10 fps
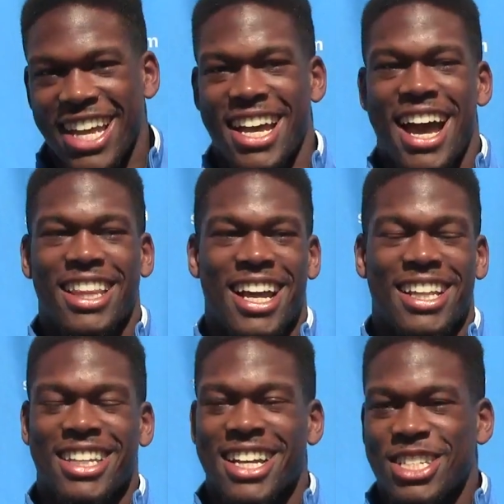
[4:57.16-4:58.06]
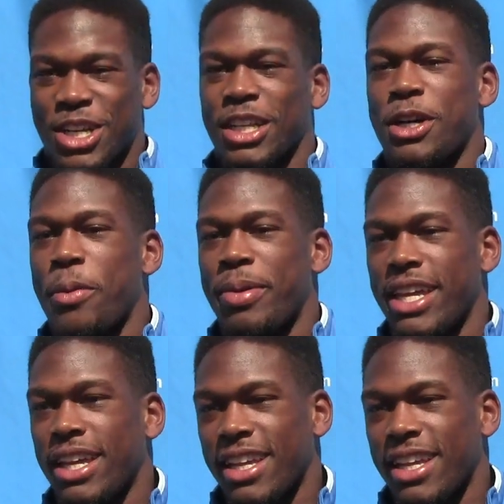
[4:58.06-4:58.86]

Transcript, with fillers: Yeah, I, I, I took a little peek.